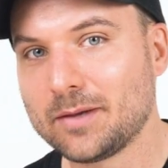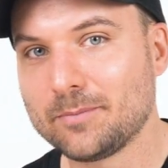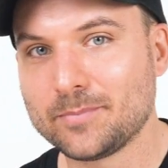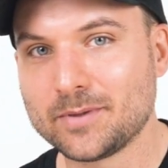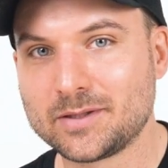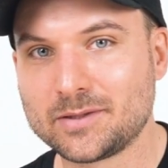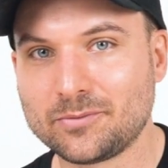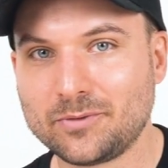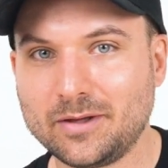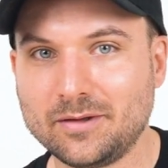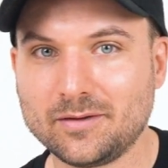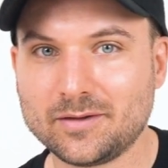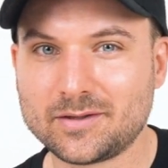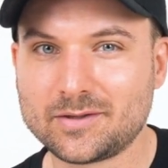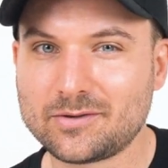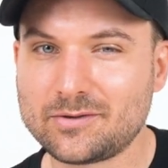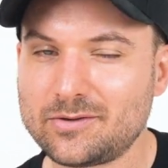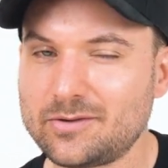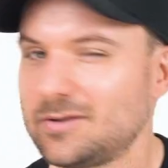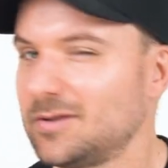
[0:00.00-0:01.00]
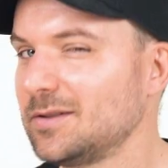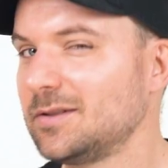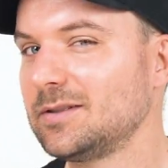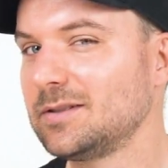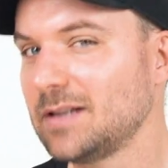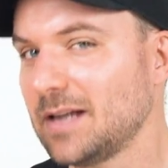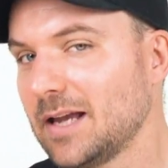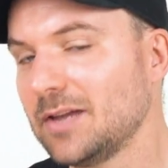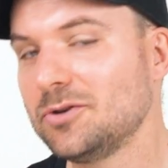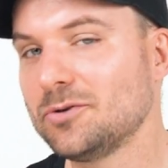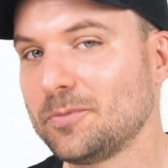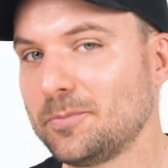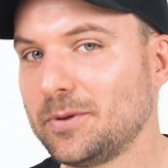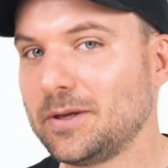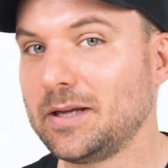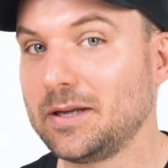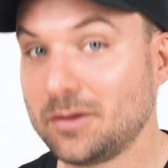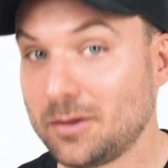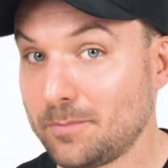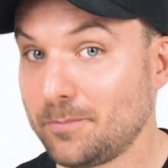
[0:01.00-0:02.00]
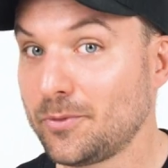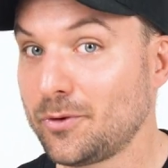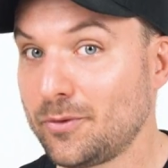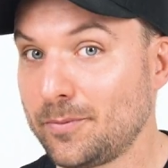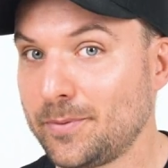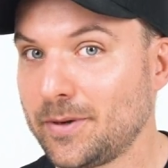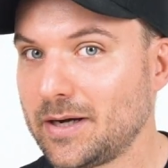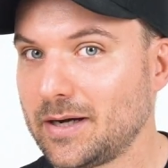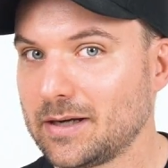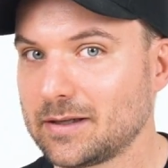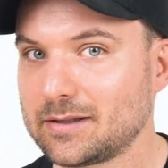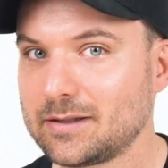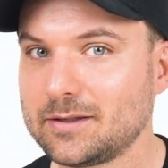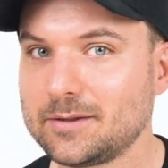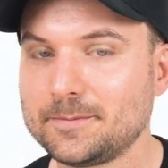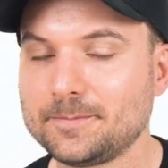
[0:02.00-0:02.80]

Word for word: in between the two and you'll be in the ballpark.